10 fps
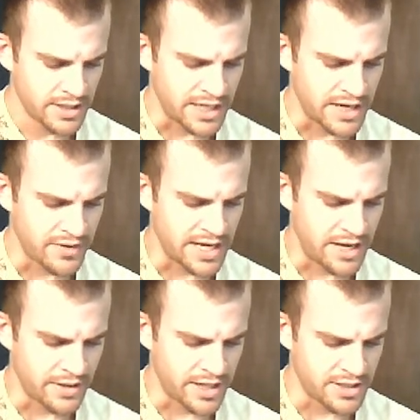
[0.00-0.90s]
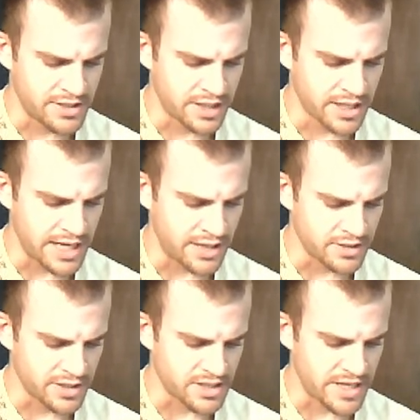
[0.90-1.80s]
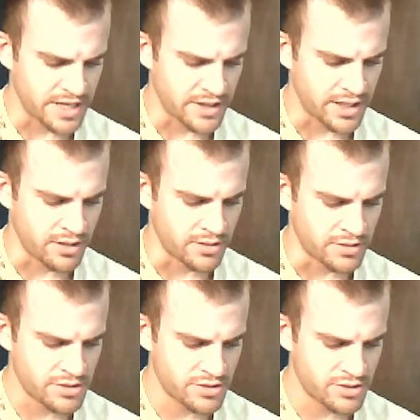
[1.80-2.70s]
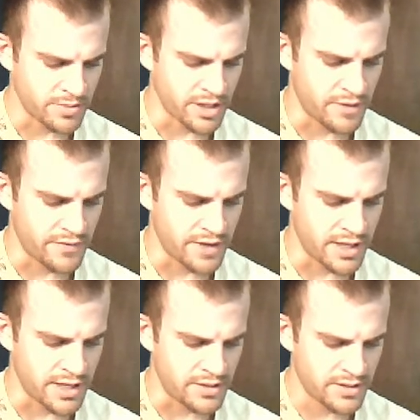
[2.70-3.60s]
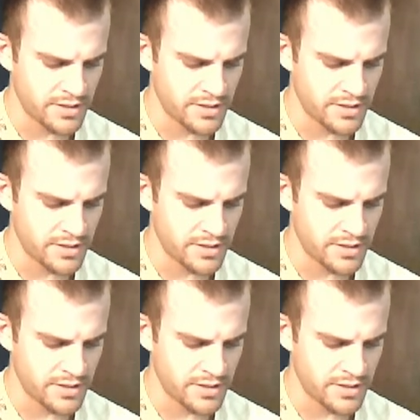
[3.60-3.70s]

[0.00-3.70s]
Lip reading: and every now and then took it out to inspect the colors, dripping off the end.